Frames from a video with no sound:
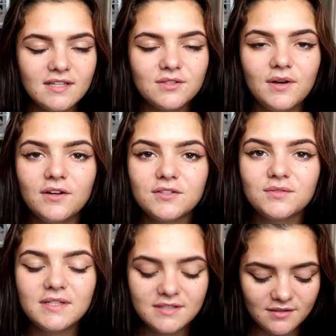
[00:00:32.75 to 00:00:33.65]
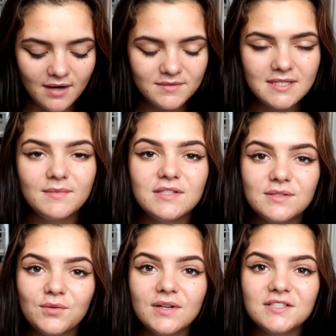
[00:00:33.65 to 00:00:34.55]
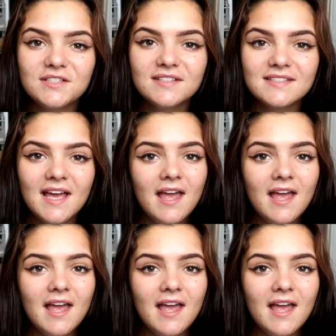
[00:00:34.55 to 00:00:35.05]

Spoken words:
so I asked you on Instagram to send me in some questions,